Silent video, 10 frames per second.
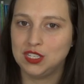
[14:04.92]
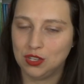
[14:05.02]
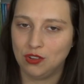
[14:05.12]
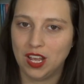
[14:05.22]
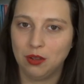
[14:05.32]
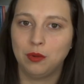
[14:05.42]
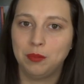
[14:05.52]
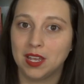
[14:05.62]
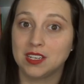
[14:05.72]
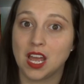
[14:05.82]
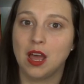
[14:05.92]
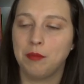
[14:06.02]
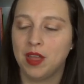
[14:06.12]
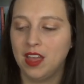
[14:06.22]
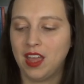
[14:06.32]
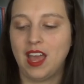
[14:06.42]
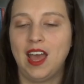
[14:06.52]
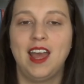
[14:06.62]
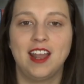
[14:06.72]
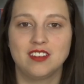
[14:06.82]
to uni will pick it up
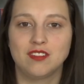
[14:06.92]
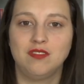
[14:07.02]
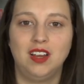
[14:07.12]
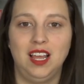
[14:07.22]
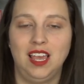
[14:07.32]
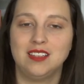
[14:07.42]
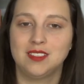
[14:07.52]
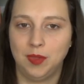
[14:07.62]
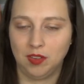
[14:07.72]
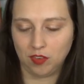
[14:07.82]
and really get something